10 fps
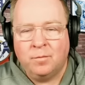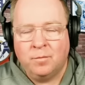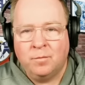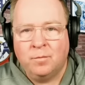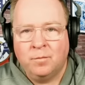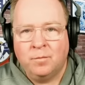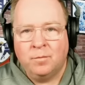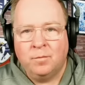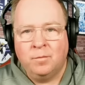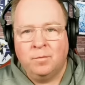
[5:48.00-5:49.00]

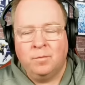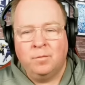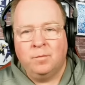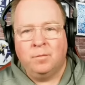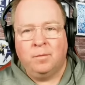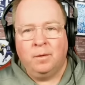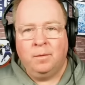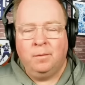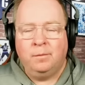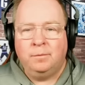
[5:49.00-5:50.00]

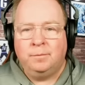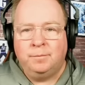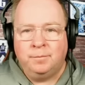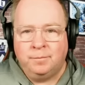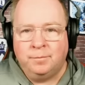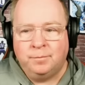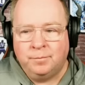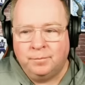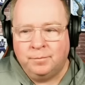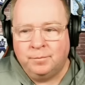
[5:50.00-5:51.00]

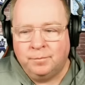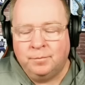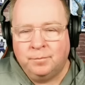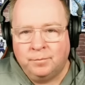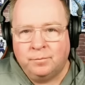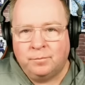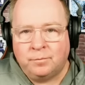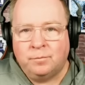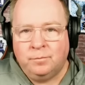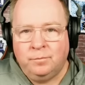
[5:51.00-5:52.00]

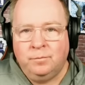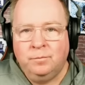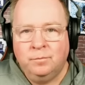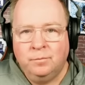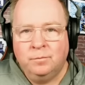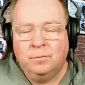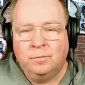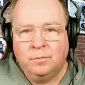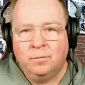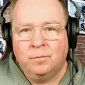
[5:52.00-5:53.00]

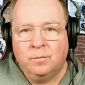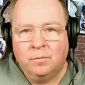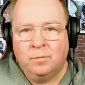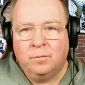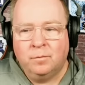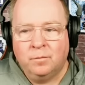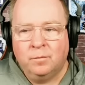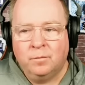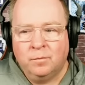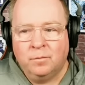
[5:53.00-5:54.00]

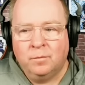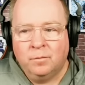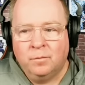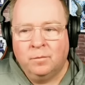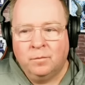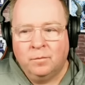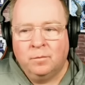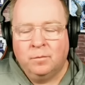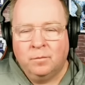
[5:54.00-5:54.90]
This person isn't speaking.